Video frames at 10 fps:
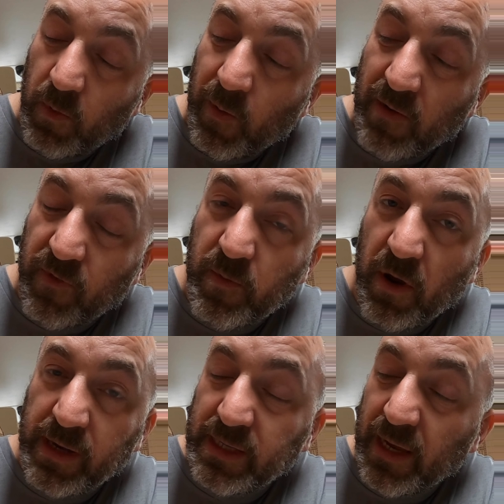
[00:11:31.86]
And we went
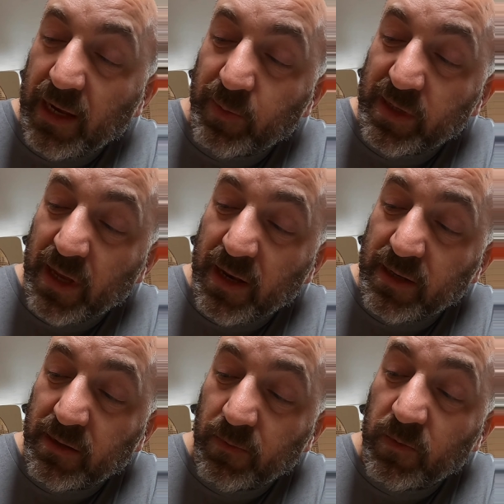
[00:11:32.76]
from
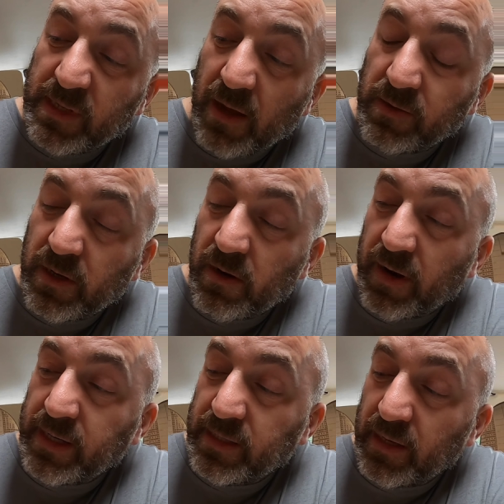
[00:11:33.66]
98% down to
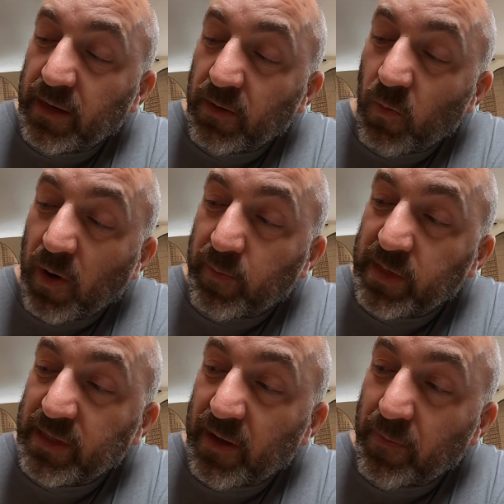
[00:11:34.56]

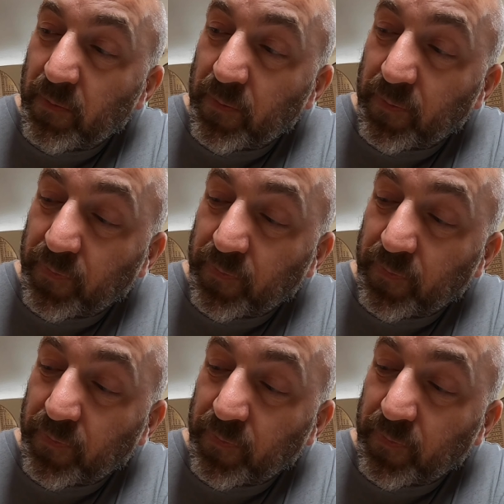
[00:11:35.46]
91%.